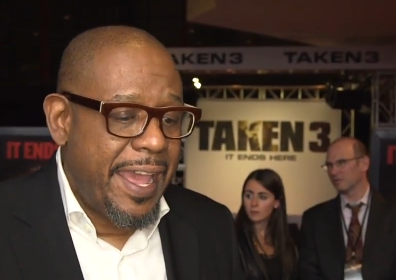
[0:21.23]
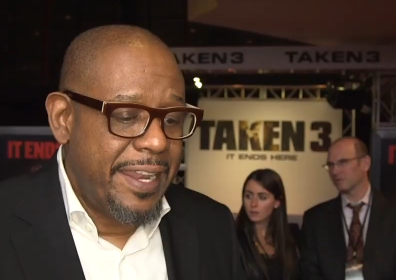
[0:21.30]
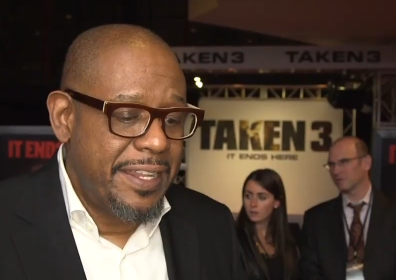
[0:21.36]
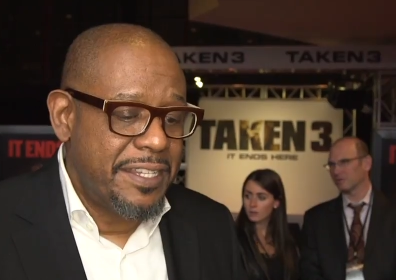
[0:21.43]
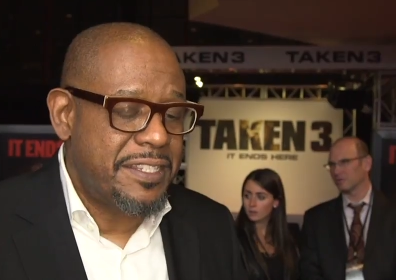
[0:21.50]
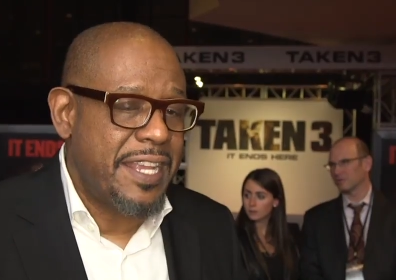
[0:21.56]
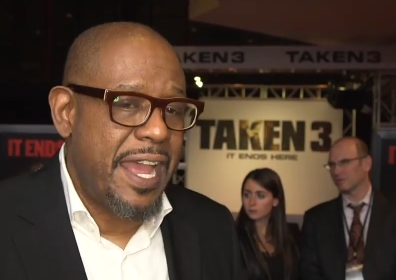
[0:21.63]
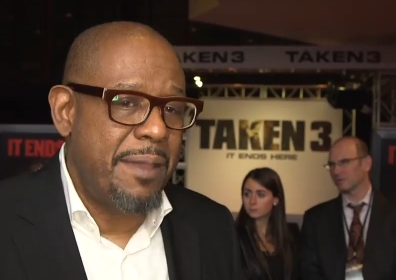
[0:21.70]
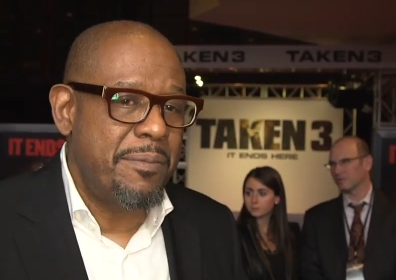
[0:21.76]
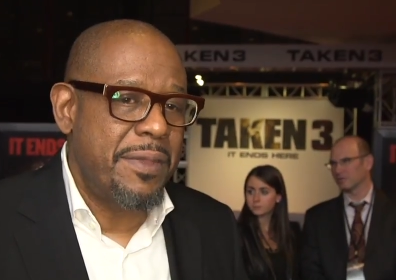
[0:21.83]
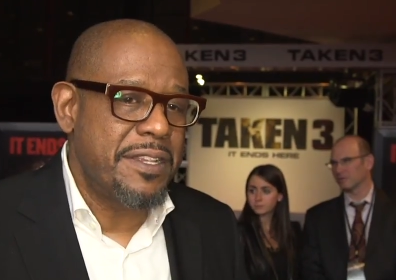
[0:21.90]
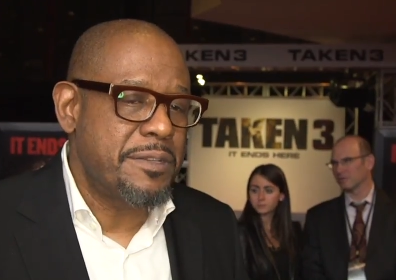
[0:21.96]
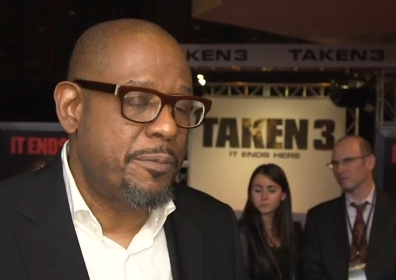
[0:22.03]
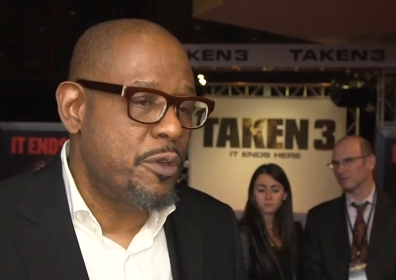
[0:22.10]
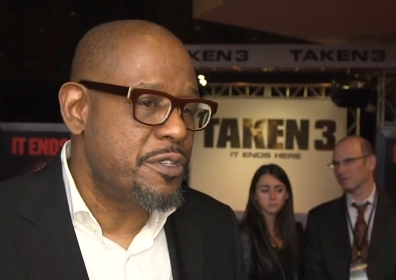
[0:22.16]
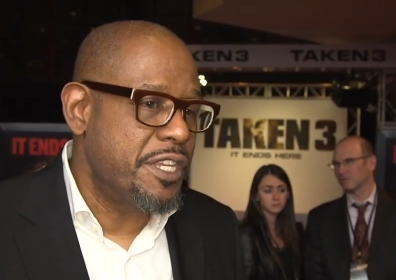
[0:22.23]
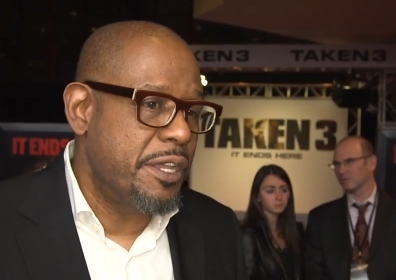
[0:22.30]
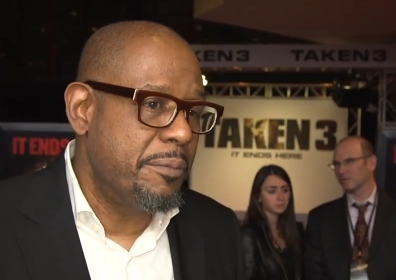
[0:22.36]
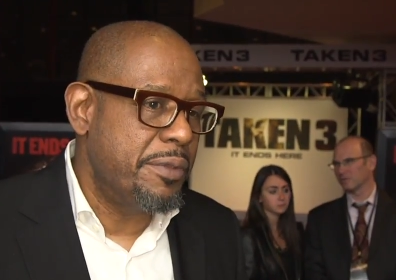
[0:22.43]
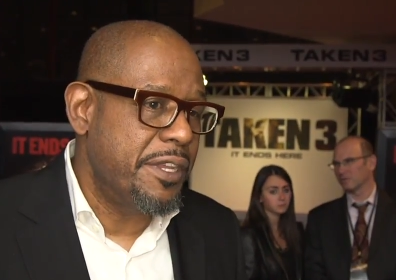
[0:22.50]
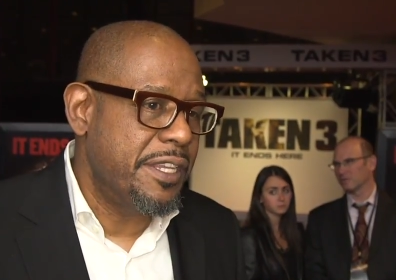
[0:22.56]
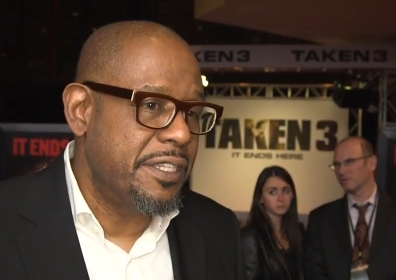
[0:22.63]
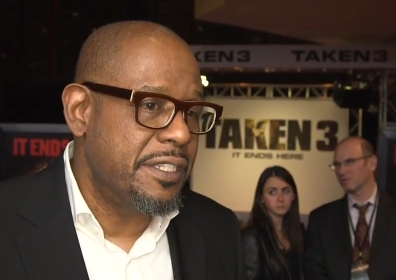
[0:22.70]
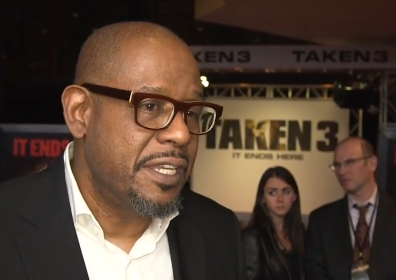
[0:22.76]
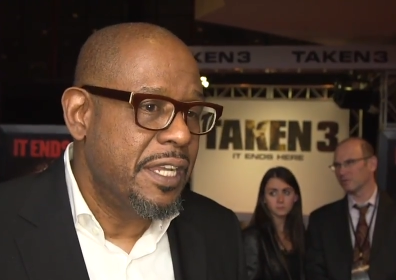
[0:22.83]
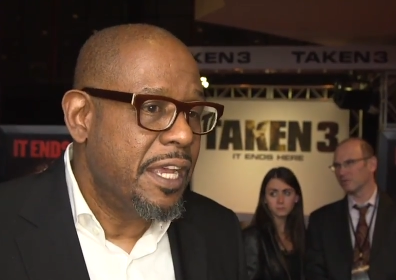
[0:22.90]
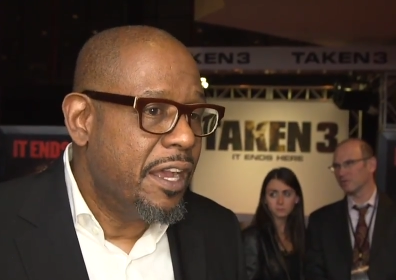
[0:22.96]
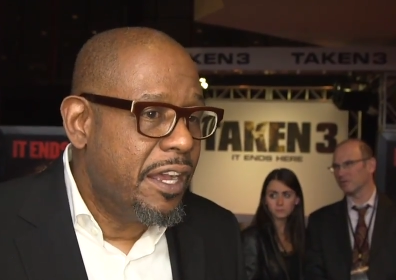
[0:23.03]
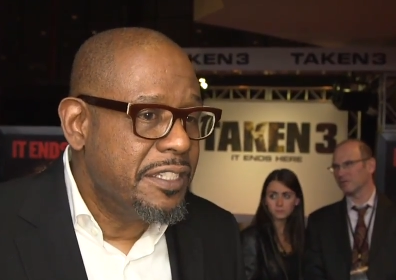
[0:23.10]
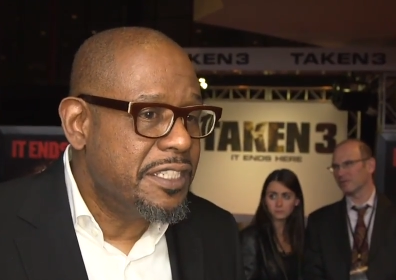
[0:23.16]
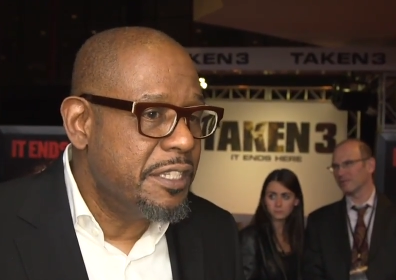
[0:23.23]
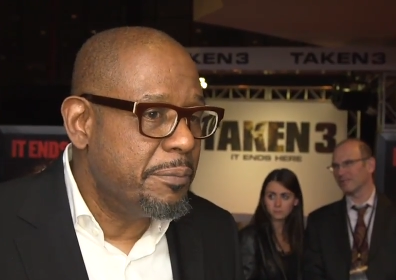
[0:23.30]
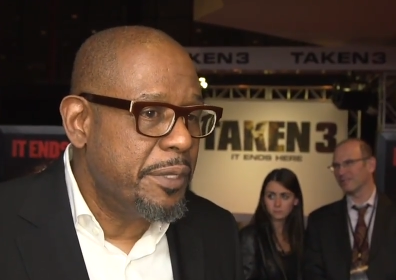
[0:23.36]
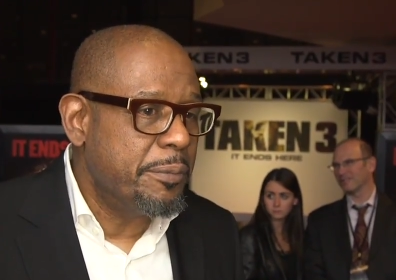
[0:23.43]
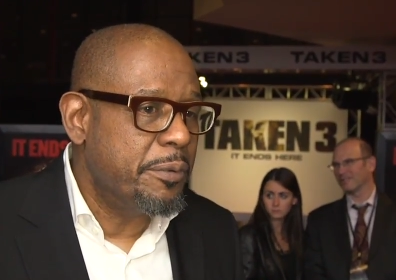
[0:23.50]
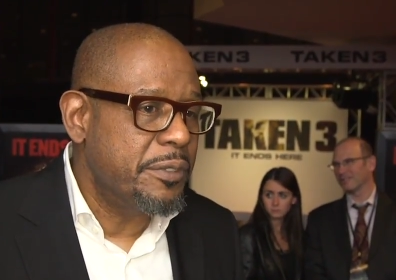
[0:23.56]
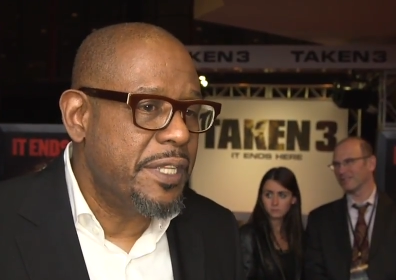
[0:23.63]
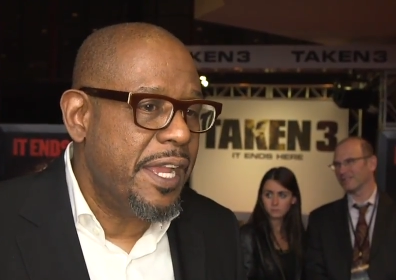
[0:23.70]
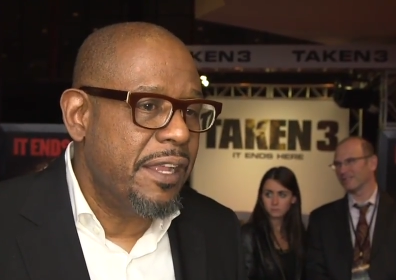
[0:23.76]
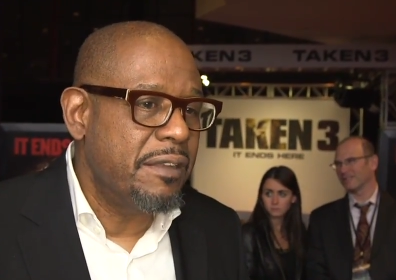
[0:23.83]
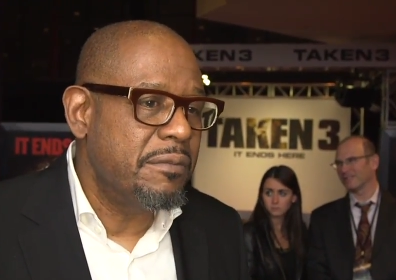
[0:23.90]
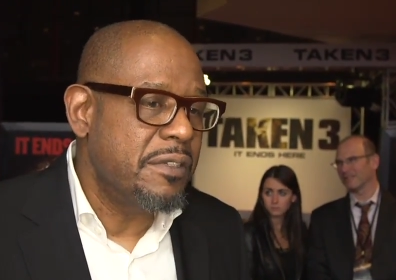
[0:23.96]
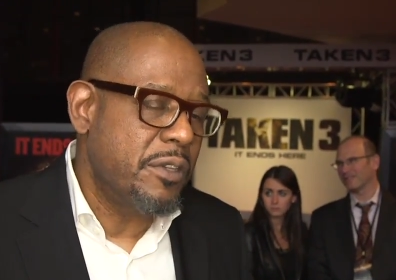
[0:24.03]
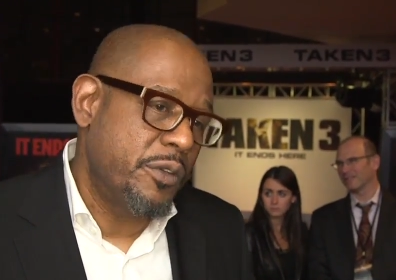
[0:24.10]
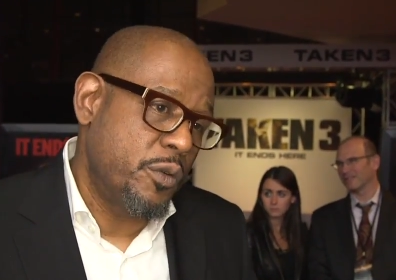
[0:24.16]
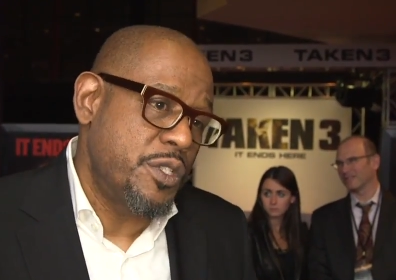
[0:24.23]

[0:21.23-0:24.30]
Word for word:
Speaker 1: And this time, as opposed to him being hunting people down,